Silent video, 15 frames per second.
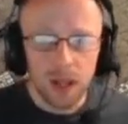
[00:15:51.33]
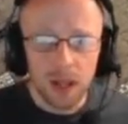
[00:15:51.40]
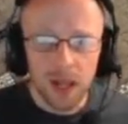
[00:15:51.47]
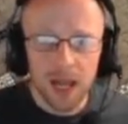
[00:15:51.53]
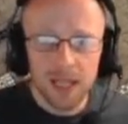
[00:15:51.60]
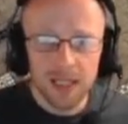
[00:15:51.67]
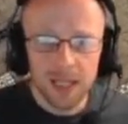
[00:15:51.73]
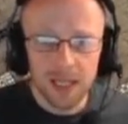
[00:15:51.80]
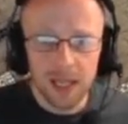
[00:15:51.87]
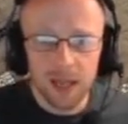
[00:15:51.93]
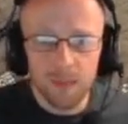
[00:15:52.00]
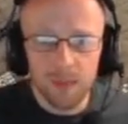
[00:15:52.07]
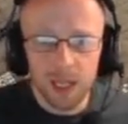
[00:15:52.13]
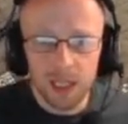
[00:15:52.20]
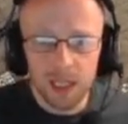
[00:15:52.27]
as a,
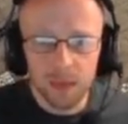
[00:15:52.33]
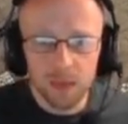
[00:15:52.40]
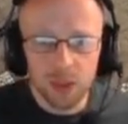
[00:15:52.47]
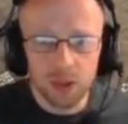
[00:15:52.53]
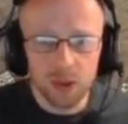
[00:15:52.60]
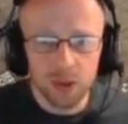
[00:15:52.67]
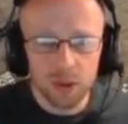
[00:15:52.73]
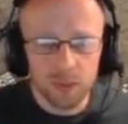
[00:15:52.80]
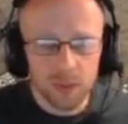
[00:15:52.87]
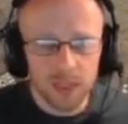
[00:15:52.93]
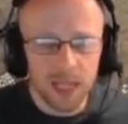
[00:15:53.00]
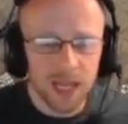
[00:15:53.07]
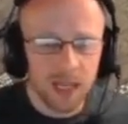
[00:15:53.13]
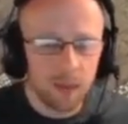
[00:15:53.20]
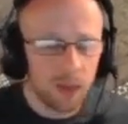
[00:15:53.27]
a, medium
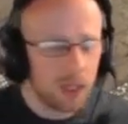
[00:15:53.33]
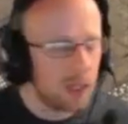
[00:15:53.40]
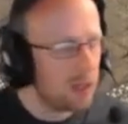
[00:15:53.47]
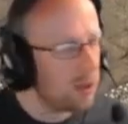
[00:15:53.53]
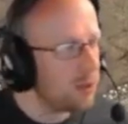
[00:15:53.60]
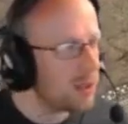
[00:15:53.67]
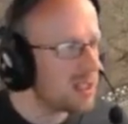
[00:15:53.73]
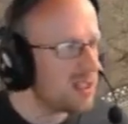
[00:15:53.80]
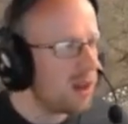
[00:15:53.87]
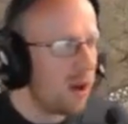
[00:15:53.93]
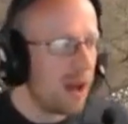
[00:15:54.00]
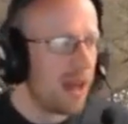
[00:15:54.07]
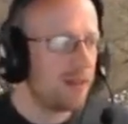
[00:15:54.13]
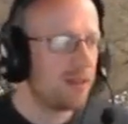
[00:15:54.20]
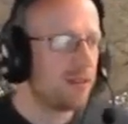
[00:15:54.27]
troops, anybody who is
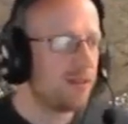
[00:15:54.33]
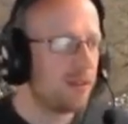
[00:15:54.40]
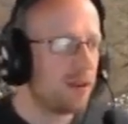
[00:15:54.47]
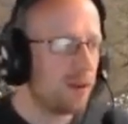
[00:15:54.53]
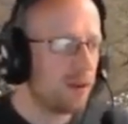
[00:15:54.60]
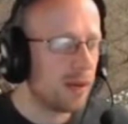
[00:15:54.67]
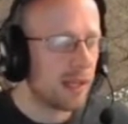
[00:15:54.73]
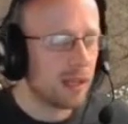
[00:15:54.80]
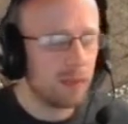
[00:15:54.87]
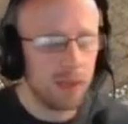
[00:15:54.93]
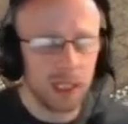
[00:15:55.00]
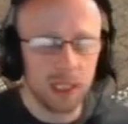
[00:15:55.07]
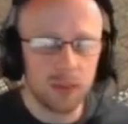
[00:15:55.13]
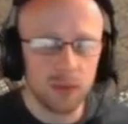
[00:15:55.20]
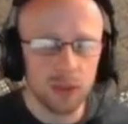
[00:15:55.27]
not heavy foot, like a
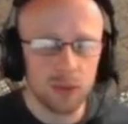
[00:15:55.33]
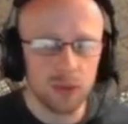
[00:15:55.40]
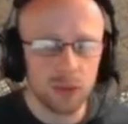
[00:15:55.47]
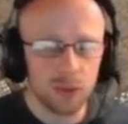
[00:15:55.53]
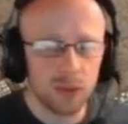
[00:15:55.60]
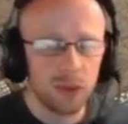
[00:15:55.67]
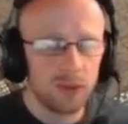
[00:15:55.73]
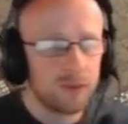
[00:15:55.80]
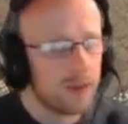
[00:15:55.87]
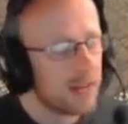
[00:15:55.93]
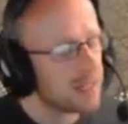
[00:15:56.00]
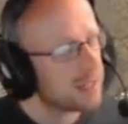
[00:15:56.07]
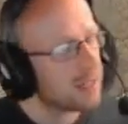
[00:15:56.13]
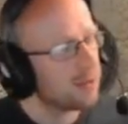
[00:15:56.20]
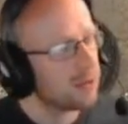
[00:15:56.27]
medium troop, could
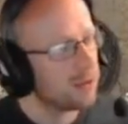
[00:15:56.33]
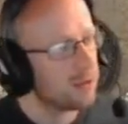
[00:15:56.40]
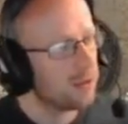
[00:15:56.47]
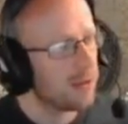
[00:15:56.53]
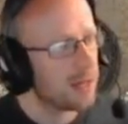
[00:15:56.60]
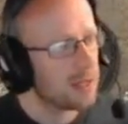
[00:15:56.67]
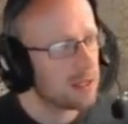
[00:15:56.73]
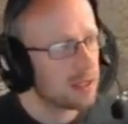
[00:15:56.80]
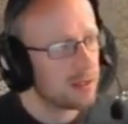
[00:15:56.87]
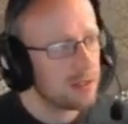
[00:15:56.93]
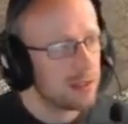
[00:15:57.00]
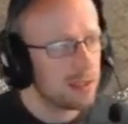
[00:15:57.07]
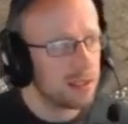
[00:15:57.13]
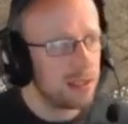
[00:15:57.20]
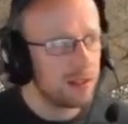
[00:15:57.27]
fight in that rough terrain. So
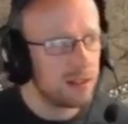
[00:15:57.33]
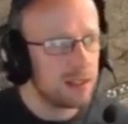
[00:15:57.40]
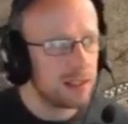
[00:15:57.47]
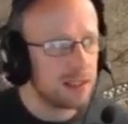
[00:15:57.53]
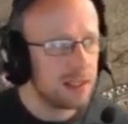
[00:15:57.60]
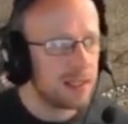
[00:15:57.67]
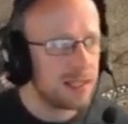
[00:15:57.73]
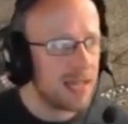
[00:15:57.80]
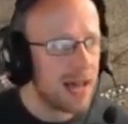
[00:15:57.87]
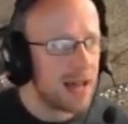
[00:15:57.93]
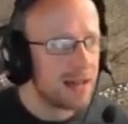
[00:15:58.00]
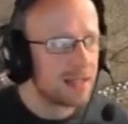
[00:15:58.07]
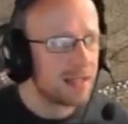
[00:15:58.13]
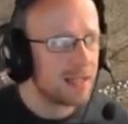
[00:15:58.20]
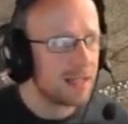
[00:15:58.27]
there's a there's a
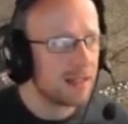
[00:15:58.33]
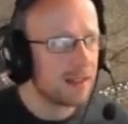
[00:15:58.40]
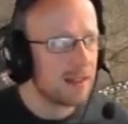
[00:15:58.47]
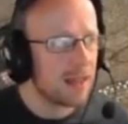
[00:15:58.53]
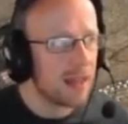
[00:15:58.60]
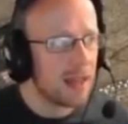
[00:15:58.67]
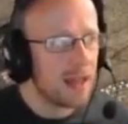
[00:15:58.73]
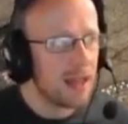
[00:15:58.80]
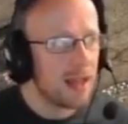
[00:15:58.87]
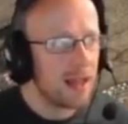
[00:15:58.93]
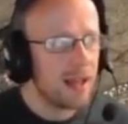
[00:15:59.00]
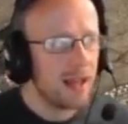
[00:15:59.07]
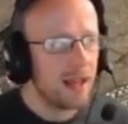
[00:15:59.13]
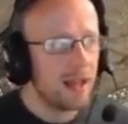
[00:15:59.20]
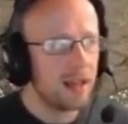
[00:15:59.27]
tactic there.
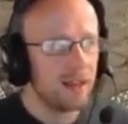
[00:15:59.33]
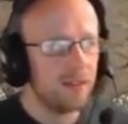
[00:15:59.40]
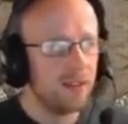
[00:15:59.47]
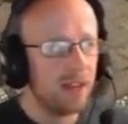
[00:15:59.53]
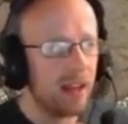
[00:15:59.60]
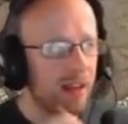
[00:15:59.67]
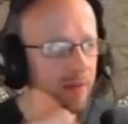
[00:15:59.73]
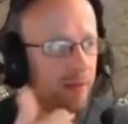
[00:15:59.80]
If you have